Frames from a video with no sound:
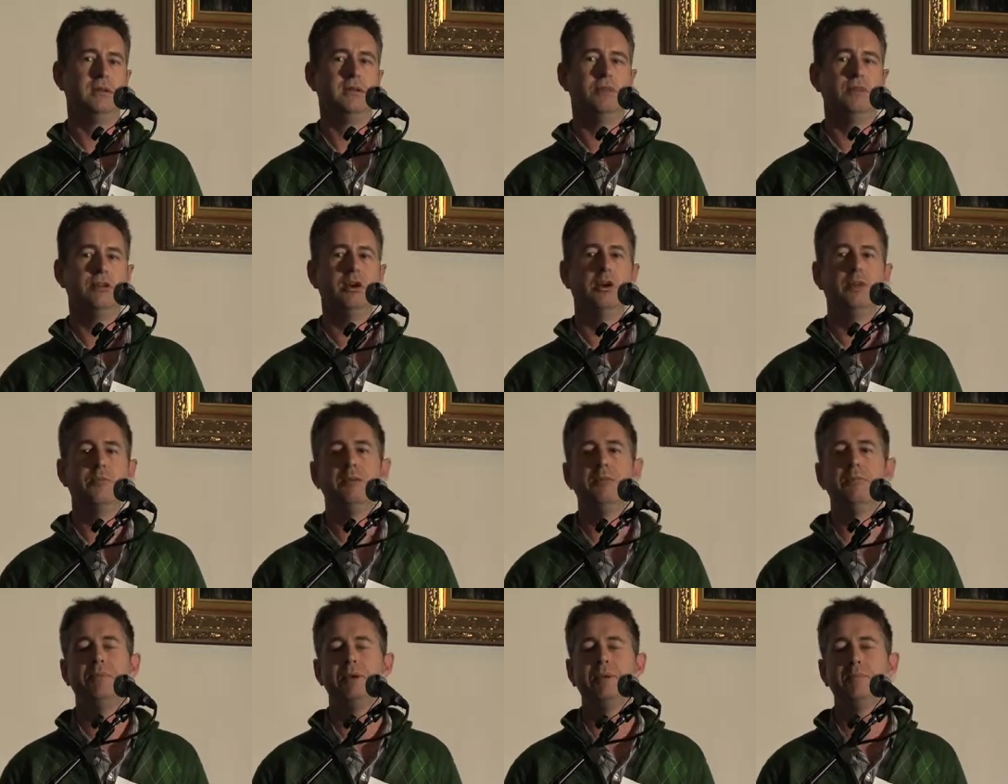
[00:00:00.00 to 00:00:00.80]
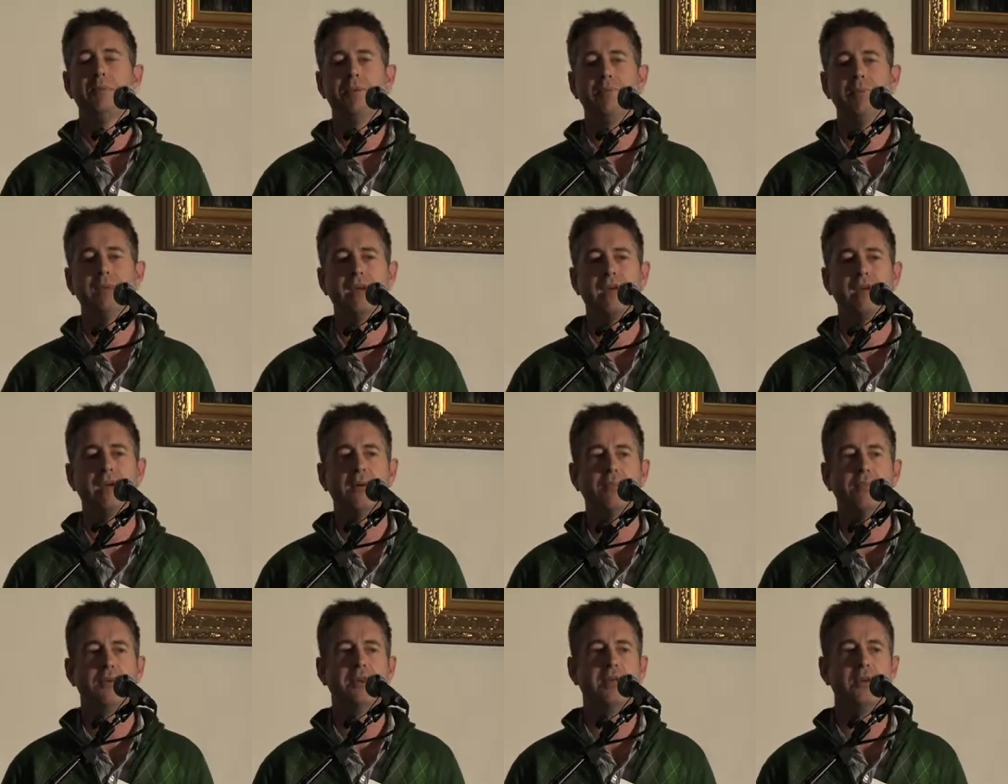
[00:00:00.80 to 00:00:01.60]
You know how many people pick it
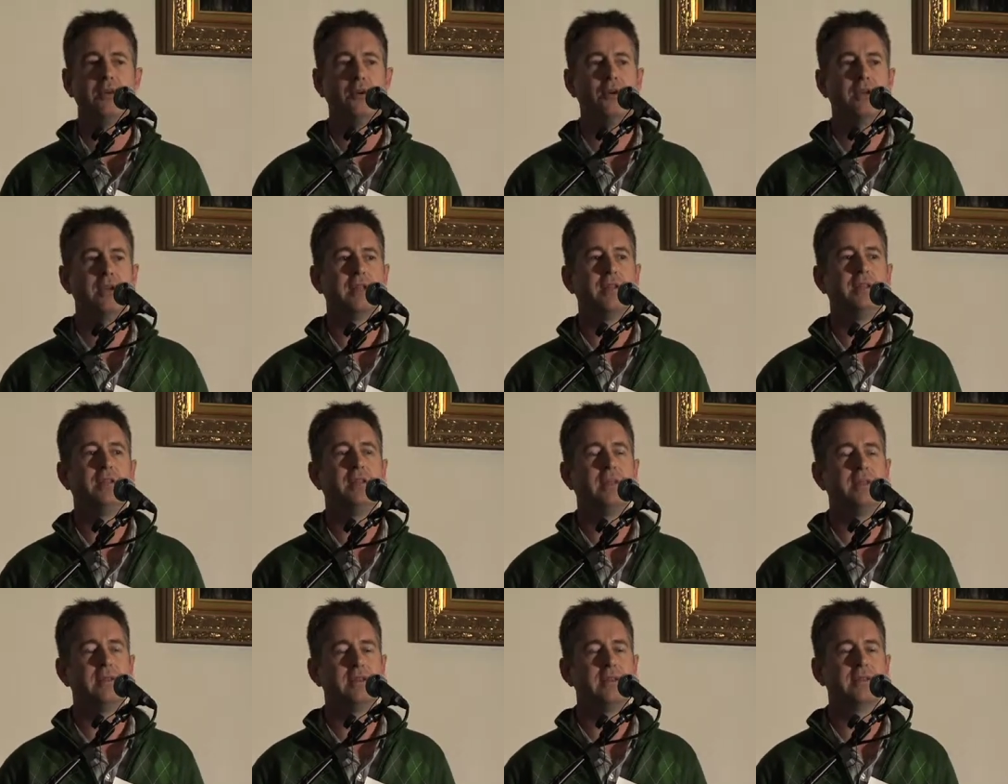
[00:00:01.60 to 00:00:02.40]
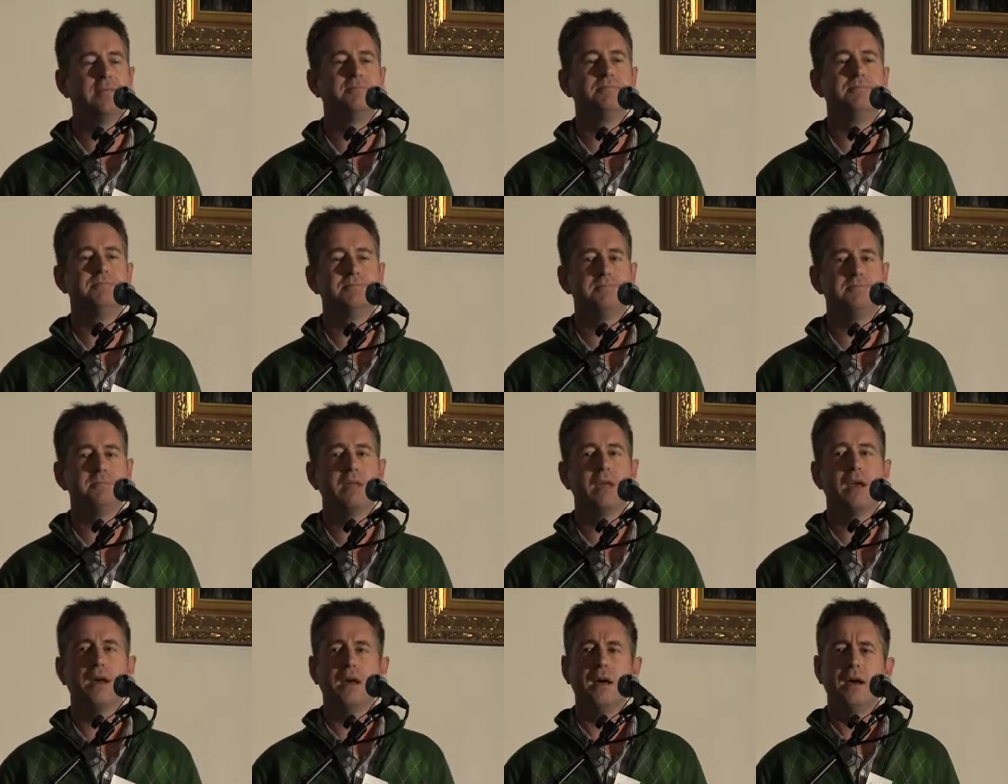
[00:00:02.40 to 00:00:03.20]
up and they look at it and they think, I'm
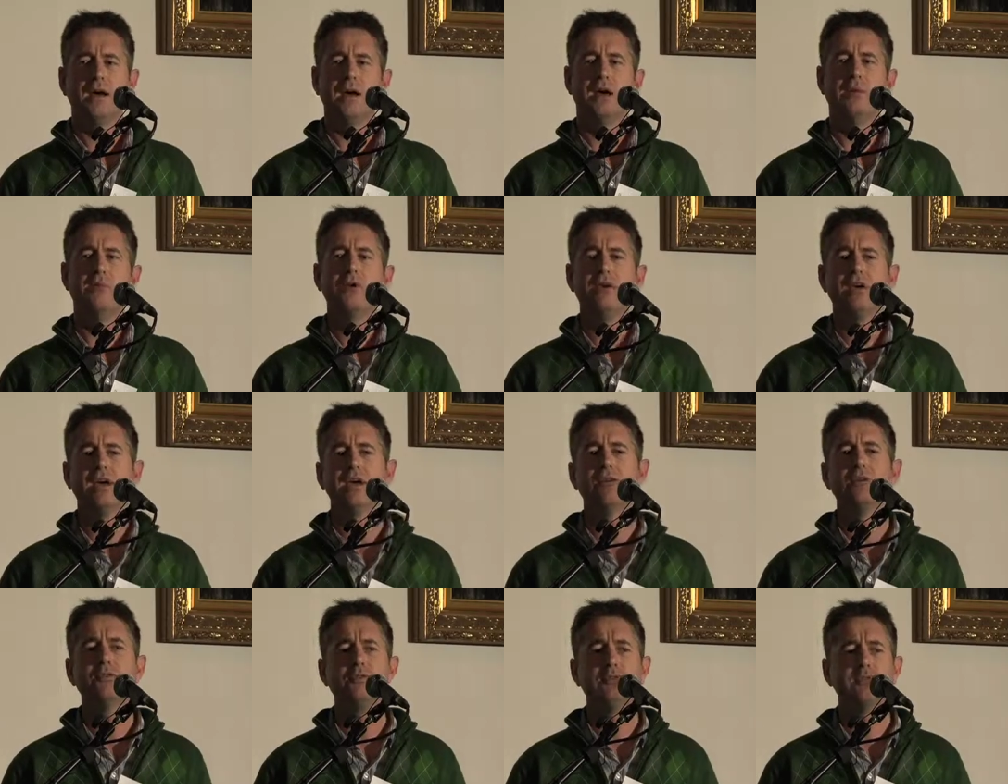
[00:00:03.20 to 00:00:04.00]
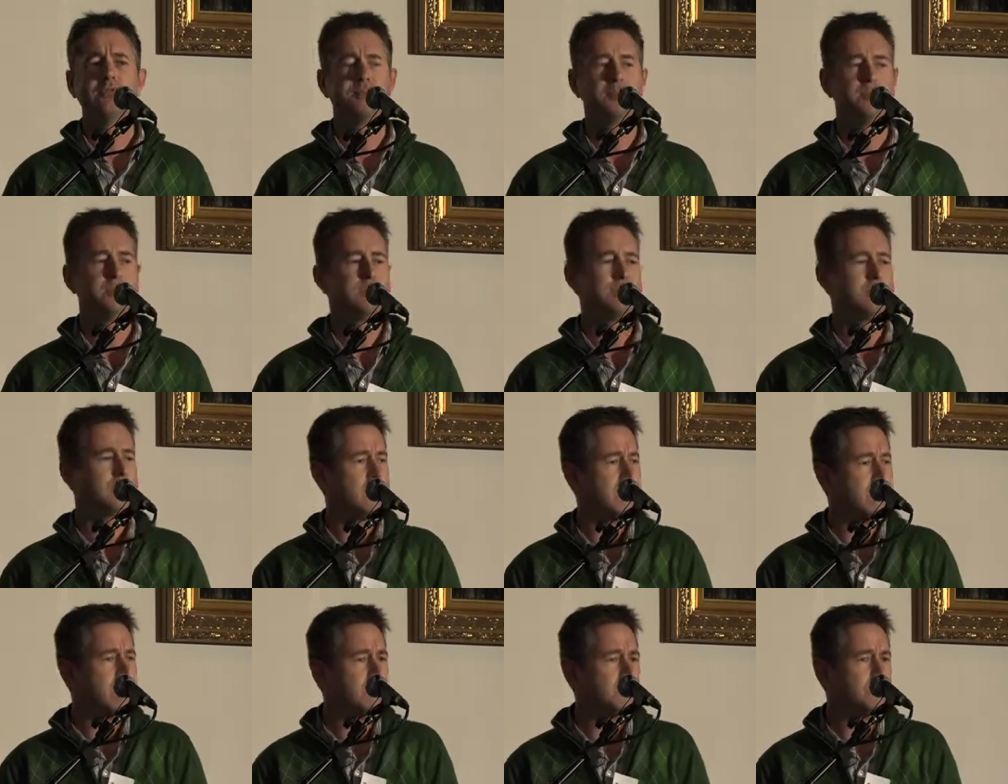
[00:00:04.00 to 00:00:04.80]
going to hang on to this because
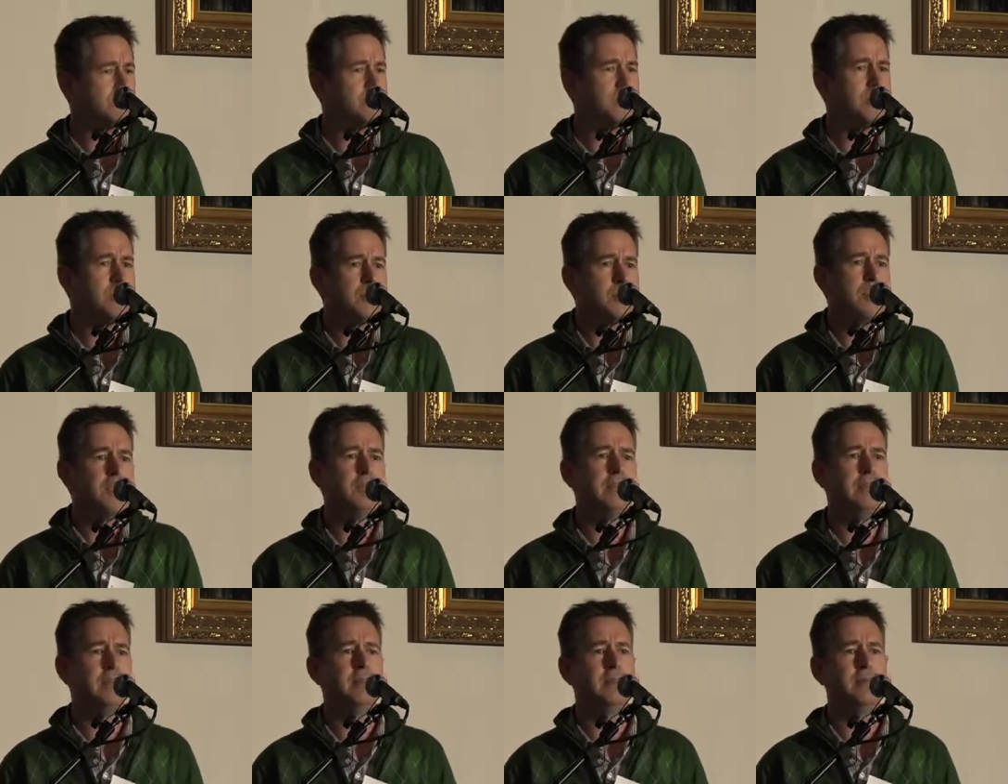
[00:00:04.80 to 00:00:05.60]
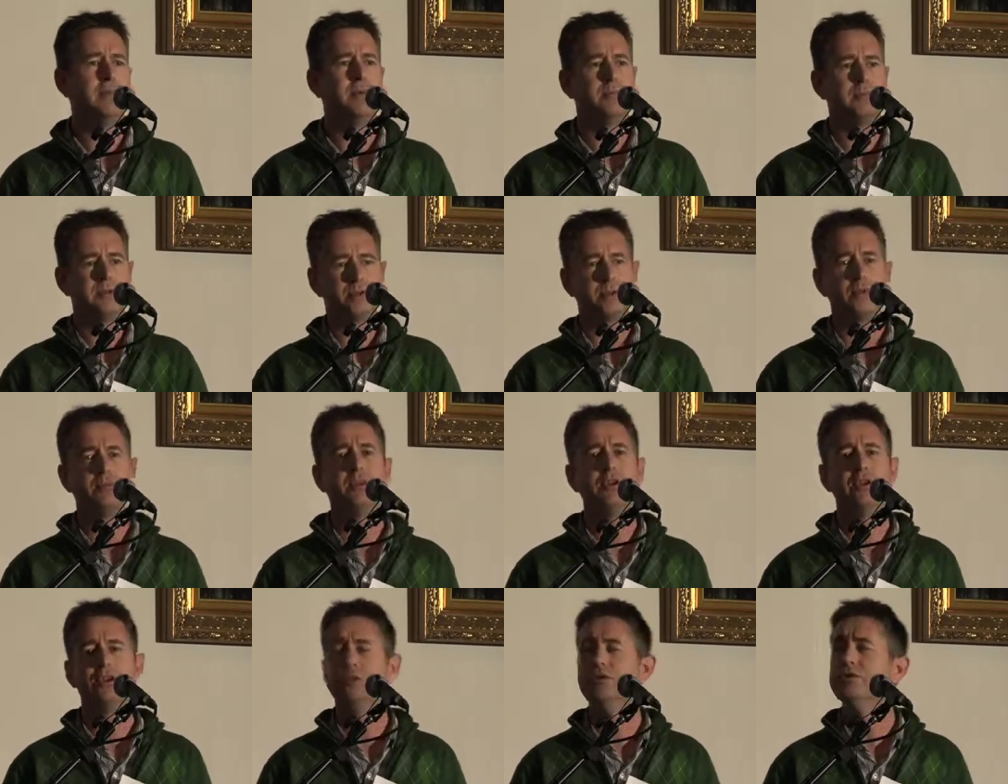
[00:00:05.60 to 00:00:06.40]
I'm sure I'm going to need it. I'm sure I'm
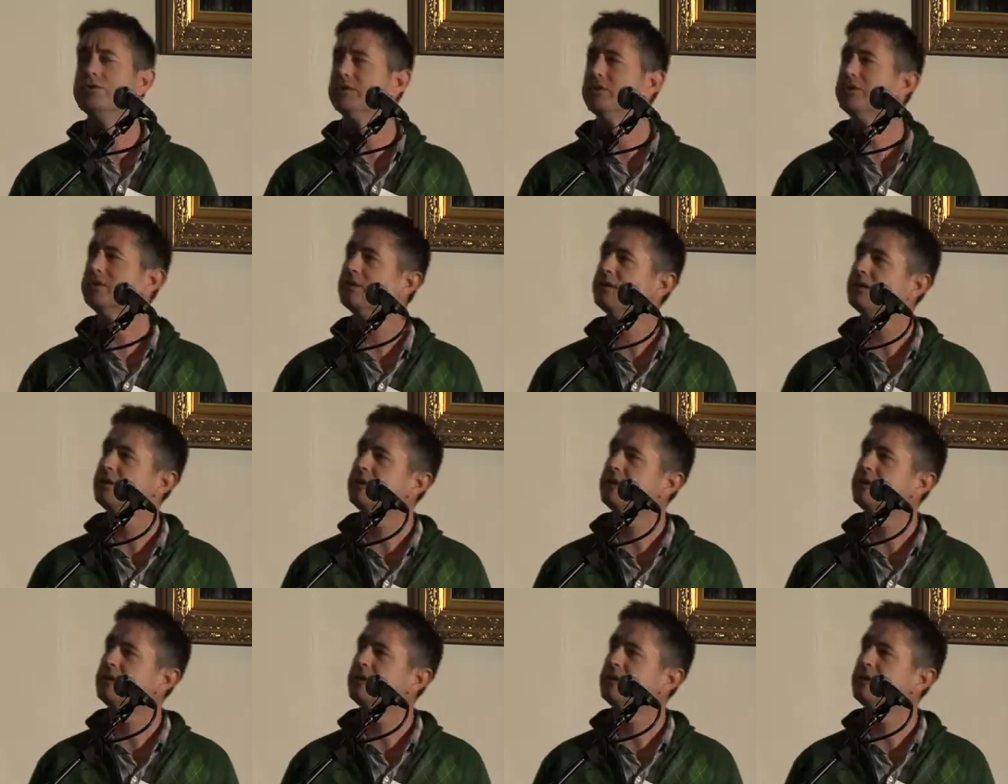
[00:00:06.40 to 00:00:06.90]
going to use it.